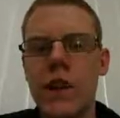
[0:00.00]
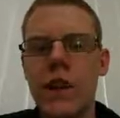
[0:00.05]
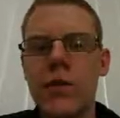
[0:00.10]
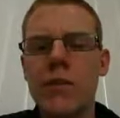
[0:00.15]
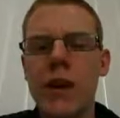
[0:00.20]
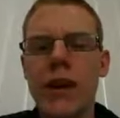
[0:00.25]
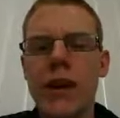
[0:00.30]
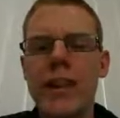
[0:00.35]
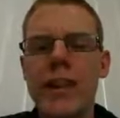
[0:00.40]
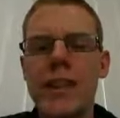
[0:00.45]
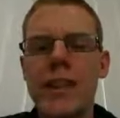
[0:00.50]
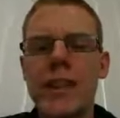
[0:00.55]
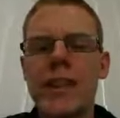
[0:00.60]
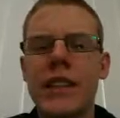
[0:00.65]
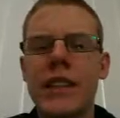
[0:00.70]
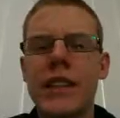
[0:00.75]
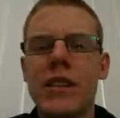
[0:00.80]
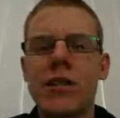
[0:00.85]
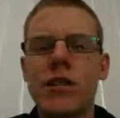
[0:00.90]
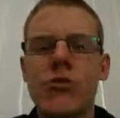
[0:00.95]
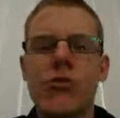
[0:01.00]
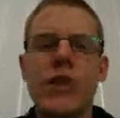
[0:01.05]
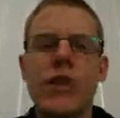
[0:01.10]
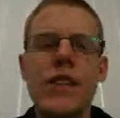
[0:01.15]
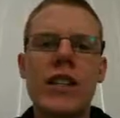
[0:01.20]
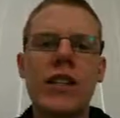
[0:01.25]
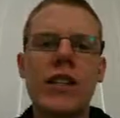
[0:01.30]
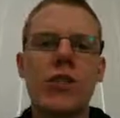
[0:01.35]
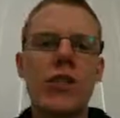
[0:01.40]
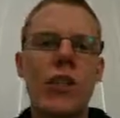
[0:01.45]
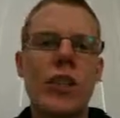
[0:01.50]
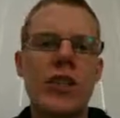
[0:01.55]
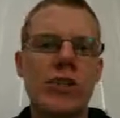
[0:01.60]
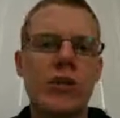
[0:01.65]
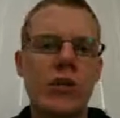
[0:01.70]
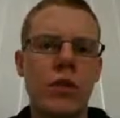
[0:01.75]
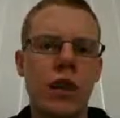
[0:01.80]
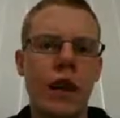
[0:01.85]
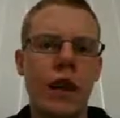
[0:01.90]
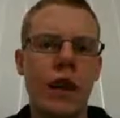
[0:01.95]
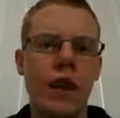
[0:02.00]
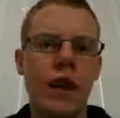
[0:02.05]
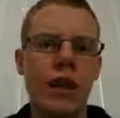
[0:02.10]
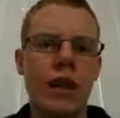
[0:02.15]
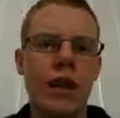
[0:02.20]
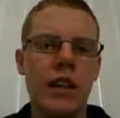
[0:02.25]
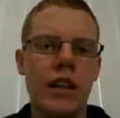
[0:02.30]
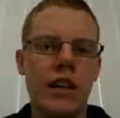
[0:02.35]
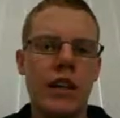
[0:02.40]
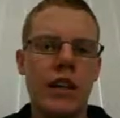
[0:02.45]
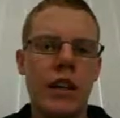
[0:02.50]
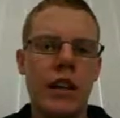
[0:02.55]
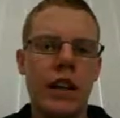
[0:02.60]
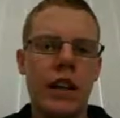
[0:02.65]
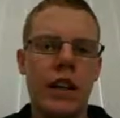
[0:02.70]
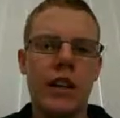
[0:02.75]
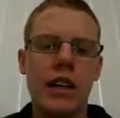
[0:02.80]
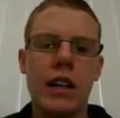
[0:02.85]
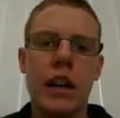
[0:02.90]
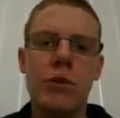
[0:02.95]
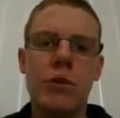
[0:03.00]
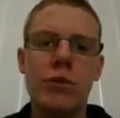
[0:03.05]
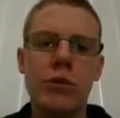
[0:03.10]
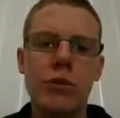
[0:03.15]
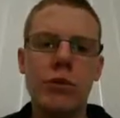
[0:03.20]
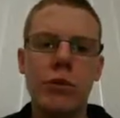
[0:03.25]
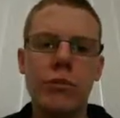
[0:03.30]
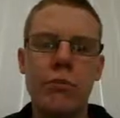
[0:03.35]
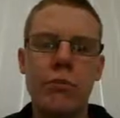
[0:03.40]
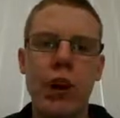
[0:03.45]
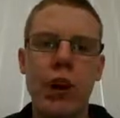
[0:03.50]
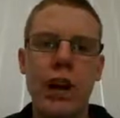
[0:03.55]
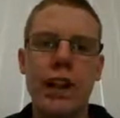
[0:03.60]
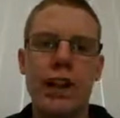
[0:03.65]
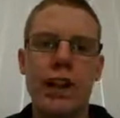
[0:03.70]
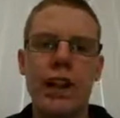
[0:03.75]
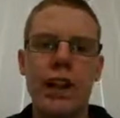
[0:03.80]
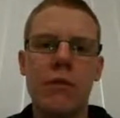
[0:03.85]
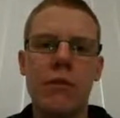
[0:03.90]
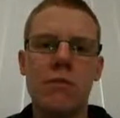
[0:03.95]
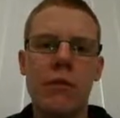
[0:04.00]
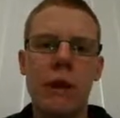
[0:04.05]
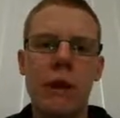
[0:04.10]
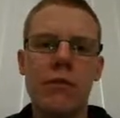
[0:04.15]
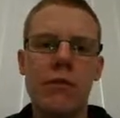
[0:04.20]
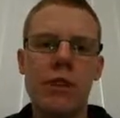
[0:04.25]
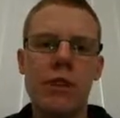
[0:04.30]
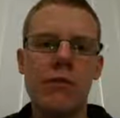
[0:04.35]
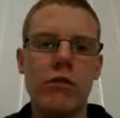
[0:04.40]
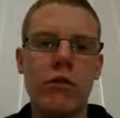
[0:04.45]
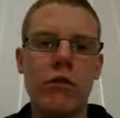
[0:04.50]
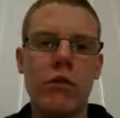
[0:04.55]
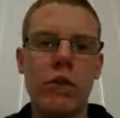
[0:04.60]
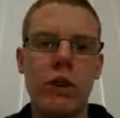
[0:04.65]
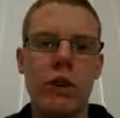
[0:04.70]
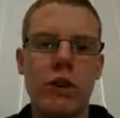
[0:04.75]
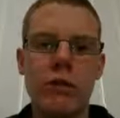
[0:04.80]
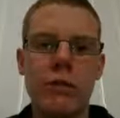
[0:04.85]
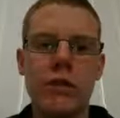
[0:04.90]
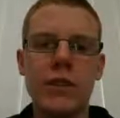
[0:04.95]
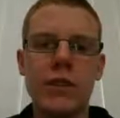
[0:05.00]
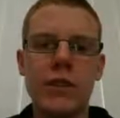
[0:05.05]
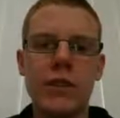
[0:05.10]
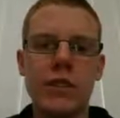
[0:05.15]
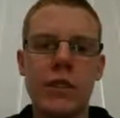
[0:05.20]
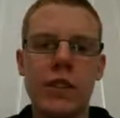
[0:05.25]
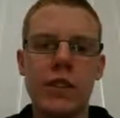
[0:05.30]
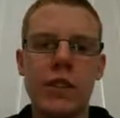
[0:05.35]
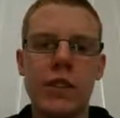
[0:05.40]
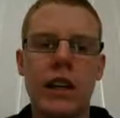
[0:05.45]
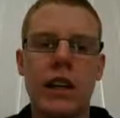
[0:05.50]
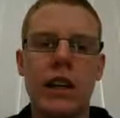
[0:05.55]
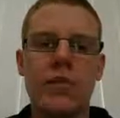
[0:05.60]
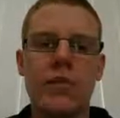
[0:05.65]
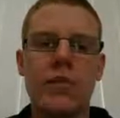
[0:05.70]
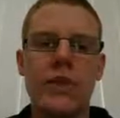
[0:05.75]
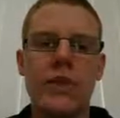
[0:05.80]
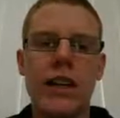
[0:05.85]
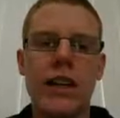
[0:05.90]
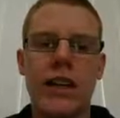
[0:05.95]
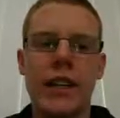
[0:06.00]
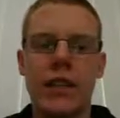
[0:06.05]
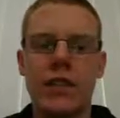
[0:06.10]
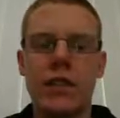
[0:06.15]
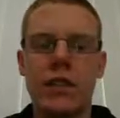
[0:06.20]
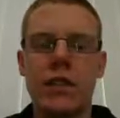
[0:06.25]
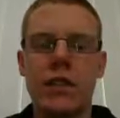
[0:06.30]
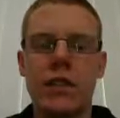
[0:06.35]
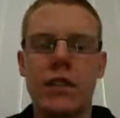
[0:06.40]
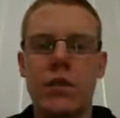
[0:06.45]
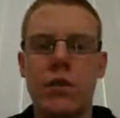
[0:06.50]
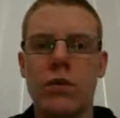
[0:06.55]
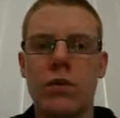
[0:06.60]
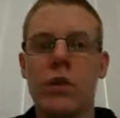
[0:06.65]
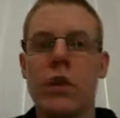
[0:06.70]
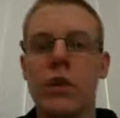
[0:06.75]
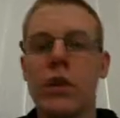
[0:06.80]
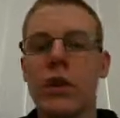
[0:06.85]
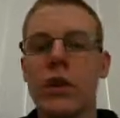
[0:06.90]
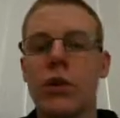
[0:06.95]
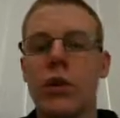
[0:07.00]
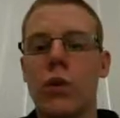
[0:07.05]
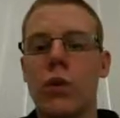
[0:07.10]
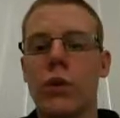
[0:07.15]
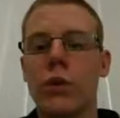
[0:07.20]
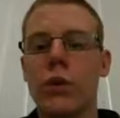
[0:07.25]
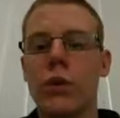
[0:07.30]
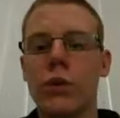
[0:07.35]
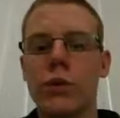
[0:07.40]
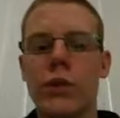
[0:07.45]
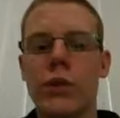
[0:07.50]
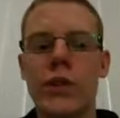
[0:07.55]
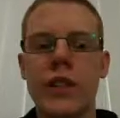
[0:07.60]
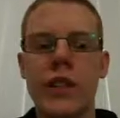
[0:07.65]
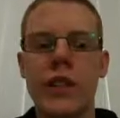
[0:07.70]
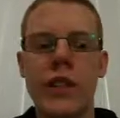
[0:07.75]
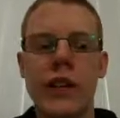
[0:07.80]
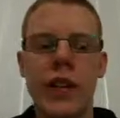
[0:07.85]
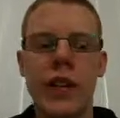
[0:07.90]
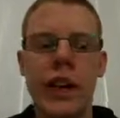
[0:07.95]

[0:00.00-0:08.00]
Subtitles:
but the degree to which they are coupled by their memory requirements is what we call loose.